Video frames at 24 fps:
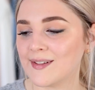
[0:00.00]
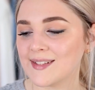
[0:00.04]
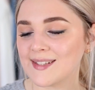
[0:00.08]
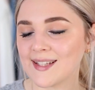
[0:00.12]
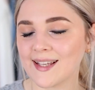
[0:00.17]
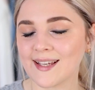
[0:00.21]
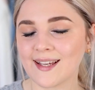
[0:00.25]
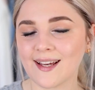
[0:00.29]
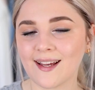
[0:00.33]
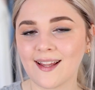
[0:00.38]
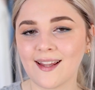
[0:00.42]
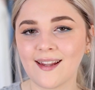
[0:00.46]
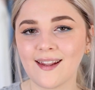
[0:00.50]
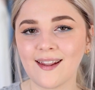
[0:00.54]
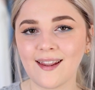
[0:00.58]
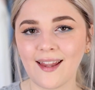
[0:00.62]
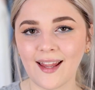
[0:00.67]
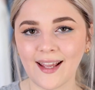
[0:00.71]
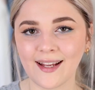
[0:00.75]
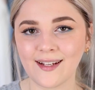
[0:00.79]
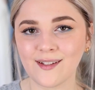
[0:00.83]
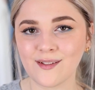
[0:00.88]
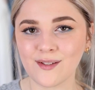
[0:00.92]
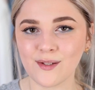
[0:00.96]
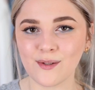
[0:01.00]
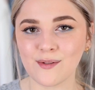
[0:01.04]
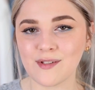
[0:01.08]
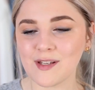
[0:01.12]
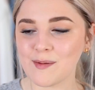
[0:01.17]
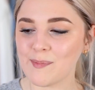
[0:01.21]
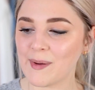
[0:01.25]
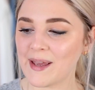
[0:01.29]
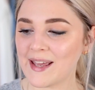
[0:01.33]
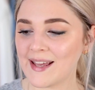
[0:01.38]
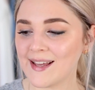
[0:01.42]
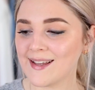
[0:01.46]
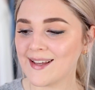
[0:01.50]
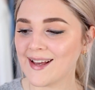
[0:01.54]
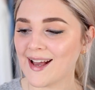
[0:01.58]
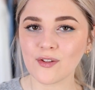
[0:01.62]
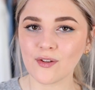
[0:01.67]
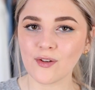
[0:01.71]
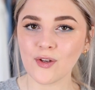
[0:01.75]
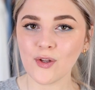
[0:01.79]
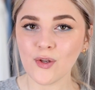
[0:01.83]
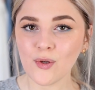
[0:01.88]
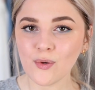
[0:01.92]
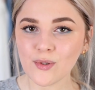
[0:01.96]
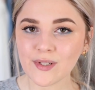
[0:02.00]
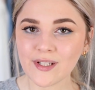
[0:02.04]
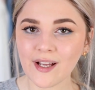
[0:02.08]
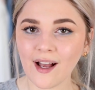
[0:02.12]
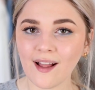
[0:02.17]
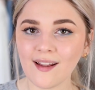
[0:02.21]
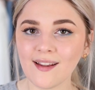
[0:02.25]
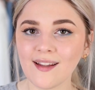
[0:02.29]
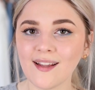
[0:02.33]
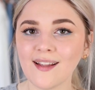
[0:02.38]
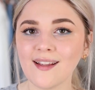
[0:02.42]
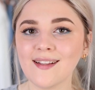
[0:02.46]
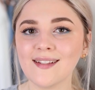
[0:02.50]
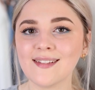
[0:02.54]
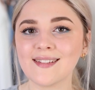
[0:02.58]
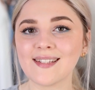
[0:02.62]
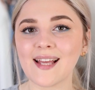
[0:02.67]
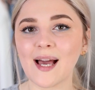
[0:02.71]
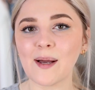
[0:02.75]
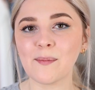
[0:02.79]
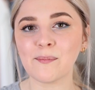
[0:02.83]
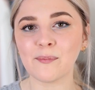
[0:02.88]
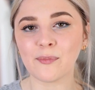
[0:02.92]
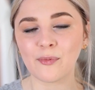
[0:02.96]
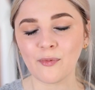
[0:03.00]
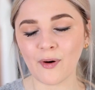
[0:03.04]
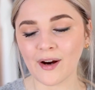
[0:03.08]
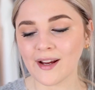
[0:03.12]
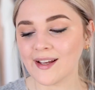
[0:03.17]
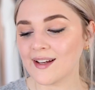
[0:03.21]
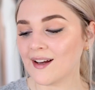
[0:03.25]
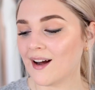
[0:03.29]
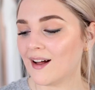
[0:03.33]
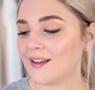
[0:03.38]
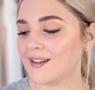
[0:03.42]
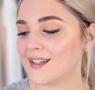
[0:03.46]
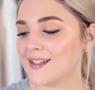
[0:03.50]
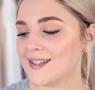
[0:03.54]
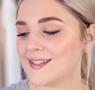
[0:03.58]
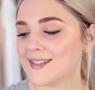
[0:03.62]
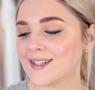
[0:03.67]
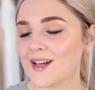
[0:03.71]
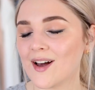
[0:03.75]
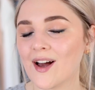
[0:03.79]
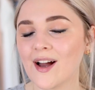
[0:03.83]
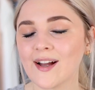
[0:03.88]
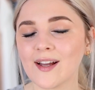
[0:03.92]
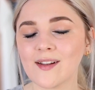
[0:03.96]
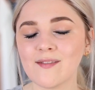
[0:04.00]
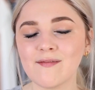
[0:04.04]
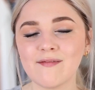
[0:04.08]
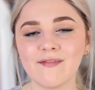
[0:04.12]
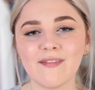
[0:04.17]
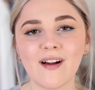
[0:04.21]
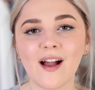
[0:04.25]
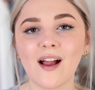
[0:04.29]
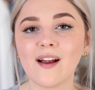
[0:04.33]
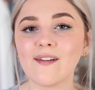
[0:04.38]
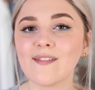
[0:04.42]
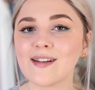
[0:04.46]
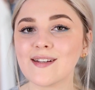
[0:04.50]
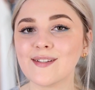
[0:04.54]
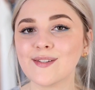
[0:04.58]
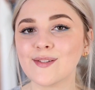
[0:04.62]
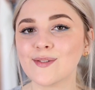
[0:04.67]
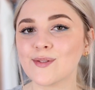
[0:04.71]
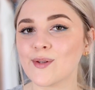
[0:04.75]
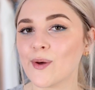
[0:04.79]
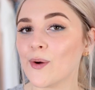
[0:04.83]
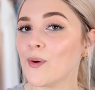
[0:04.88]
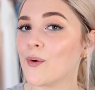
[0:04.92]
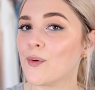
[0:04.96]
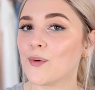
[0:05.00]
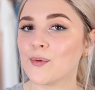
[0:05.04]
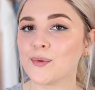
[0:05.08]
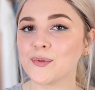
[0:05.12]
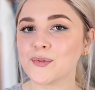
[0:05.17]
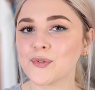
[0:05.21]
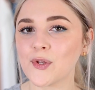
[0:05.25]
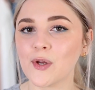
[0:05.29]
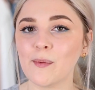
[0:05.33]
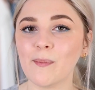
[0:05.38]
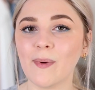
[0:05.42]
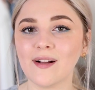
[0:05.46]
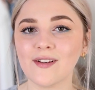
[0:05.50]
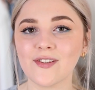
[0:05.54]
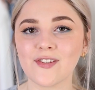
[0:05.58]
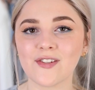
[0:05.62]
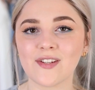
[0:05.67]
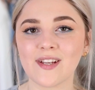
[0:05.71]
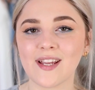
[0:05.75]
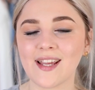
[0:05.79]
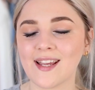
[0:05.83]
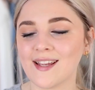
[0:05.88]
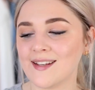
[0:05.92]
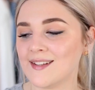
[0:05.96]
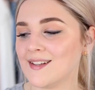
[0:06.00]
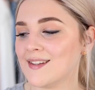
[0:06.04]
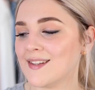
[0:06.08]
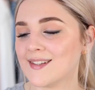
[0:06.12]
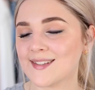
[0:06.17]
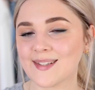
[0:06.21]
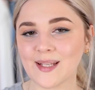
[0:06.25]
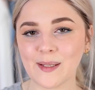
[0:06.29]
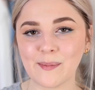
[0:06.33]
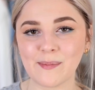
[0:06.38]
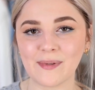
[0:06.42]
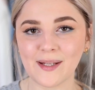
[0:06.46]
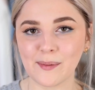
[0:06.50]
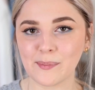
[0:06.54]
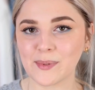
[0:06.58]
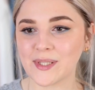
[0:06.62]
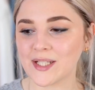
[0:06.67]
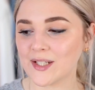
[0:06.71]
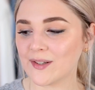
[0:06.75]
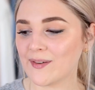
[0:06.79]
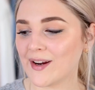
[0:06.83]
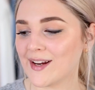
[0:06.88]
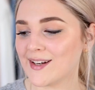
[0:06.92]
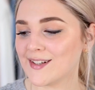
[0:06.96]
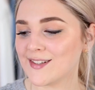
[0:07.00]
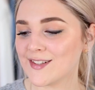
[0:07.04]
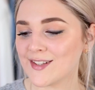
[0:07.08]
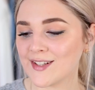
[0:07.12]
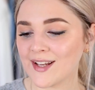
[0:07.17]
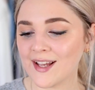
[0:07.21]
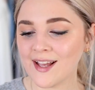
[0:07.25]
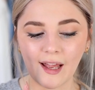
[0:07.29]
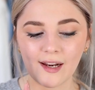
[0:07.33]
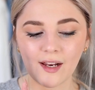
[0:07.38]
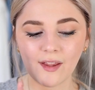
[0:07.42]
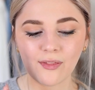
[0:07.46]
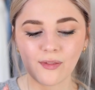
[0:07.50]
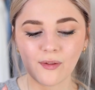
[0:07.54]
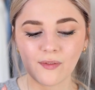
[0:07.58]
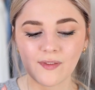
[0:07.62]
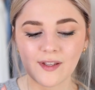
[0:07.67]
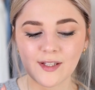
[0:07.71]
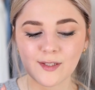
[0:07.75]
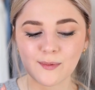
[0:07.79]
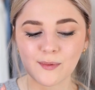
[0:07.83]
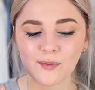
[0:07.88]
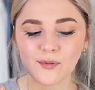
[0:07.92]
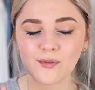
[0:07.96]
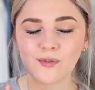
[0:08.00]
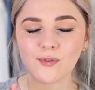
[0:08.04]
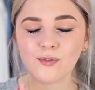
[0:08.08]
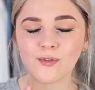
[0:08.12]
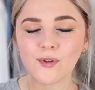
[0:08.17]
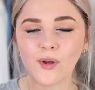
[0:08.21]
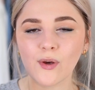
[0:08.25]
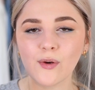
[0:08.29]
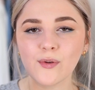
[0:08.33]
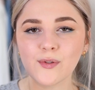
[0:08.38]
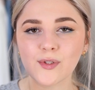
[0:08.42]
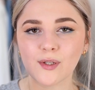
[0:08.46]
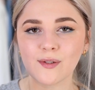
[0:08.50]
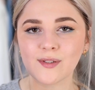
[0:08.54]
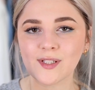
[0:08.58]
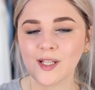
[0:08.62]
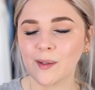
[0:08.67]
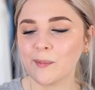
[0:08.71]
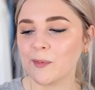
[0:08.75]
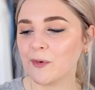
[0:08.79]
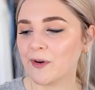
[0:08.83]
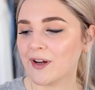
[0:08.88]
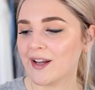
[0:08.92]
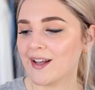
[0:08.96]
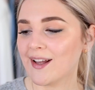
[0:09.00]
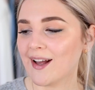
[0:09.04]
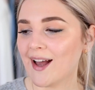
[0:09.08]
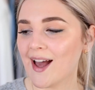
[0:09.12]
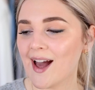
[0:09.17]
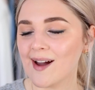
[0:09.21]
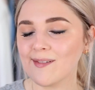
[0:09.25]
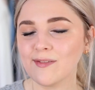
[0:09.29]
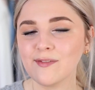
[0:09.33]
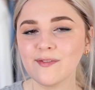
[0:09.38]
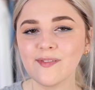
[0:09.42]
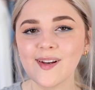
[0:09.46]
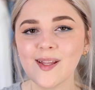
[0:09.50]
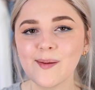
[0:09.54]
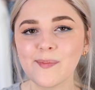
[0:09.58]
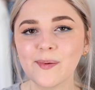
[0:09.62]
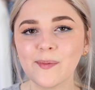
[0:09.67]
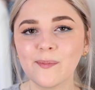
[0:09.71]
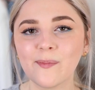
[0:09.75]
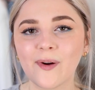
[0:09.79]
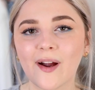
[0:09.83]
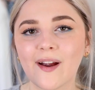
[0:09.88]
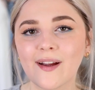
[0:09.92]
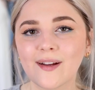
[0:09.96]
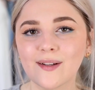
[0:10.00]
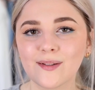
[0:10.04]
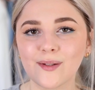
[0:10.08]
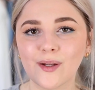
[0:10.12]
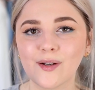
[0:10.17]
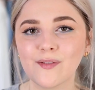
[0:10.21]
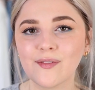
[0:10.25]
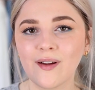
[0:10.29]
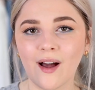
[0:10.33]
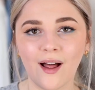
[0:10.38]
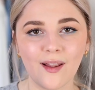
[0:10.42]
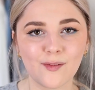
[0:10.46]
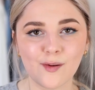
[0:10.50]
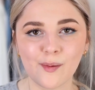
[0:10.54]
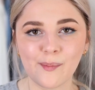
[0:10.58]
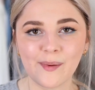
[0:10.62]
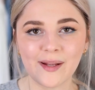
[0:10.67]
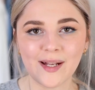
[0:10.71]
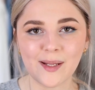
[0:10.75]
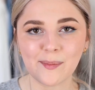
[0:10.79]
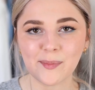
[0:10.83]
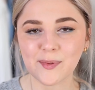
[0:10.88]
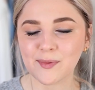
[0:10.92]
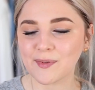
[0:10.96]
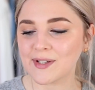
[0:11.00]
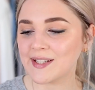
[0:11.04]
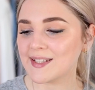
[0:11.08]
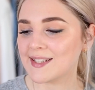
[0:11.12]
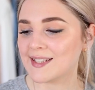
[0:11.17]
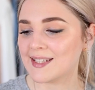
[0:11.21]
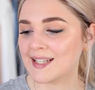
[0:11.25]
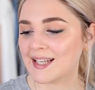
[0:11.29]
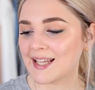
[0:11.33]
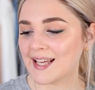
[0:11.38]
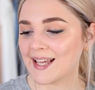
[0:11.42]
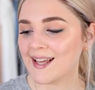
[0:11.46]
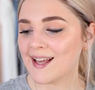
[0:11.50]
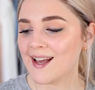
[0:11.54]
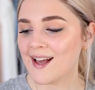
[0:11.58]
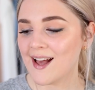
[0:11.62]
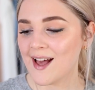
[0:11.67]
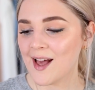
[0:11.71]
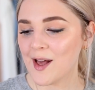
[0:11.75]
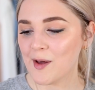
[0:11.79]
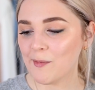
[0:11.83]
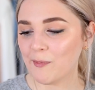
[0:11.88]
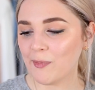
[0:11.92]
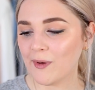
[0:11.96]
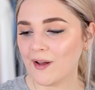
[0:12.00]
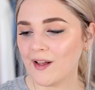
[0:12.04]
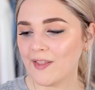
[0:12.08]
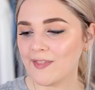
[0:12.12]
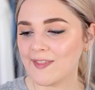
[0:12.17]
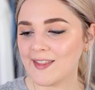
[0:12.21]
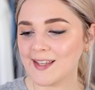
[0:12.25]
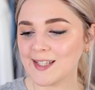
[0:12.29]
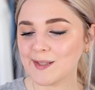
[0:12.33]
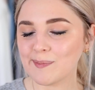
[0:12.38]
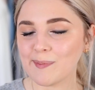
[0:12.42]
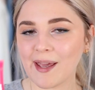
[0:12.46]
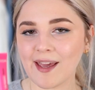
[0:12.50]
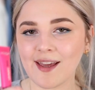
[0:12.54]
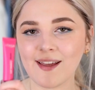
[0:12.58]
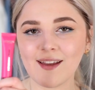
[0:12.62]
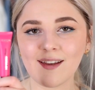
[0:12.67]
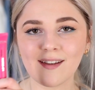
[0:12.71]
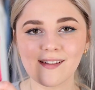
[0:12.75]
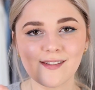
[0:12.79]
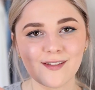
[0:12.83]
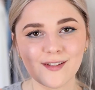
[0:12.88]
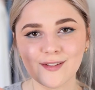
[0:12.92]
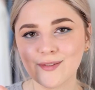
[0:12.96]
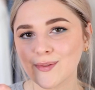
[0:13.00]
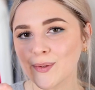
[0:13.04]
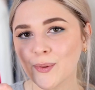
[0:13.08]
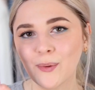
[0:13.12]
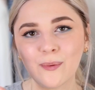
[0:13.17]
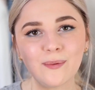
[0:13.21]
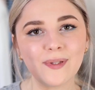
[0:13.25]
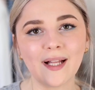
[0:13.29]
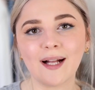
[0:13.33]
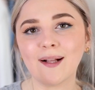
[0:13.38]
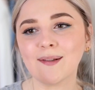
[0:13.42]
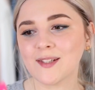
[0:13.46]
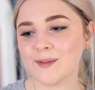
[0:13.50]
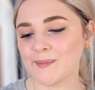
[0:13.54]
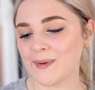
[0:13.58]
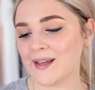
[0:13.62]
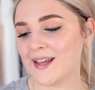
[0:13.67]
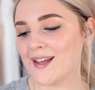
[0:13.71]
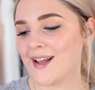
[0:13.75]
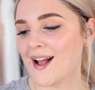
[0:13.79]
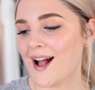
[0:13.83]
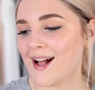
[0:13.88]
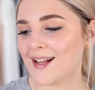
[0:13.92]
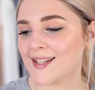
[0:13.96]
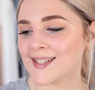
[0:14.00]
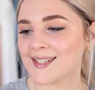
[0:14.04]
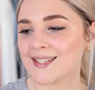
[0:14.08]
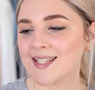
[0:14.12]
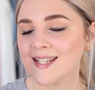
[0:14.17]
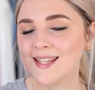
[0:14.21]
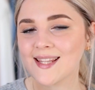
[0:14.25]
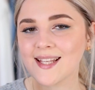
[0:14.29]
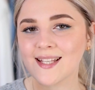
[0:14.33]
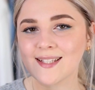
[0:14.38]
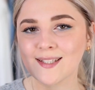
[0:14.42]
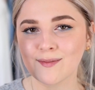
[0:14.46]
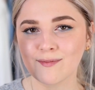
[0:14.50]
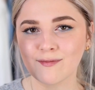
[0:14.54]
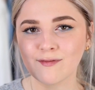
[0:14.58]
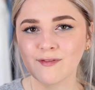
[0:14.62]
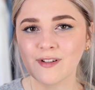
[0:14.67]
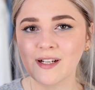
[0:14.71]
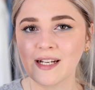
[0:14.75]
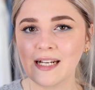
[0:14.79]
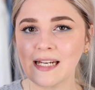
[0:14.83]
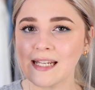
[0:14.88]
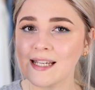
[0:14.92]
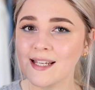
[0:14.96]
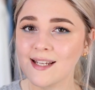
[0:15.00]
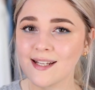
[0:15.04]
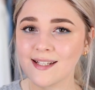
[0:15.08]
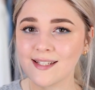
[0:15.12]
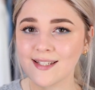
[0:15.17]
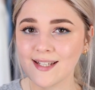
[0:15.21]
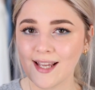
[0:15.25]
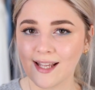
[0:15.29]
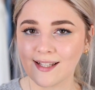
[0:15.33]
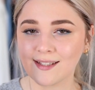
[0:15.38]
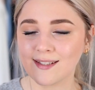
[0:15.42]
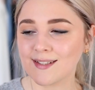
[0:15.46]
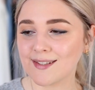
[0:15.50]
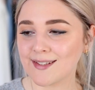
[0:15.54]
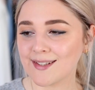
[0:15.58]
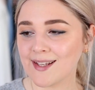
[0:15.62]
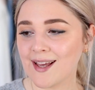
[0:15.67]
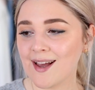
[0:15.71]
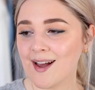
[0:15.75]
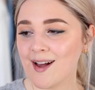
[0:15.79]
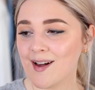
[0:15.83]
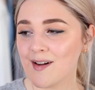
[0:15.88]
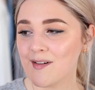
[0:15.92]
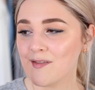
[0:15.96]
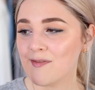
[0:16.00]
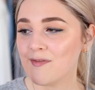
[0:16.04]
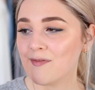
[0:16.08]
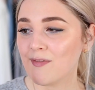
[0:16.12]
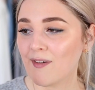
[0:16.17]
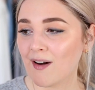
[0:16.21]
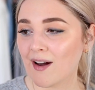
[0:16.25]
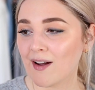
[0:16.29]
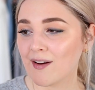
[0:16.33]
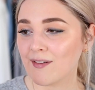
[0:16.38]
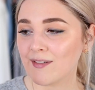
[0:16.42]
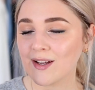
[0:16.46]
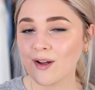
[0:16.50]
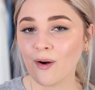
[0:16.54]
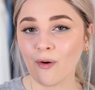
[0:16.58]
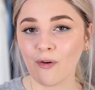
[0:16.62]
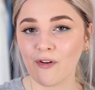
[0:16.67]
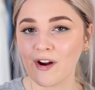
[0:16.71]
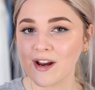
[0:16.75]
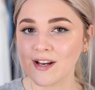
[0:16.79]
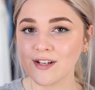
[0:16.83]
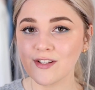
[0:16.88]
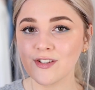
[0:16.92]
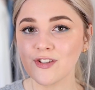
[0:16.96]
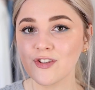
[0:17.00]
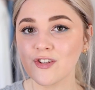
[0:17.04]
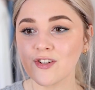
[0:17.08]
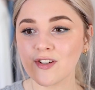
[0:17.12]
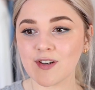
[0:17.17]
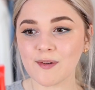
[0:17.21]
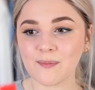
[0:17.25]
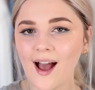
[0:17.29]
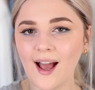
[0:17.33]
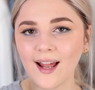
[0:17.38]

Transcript: It's like a light nudey pink. Nude colours and bright colours can vary so much in the same lipstick range, and I thought these were so summery. I haven't really been wearing a lot of colour on my lips recently, but this pink just called out to me, as did this really intense fiery orange.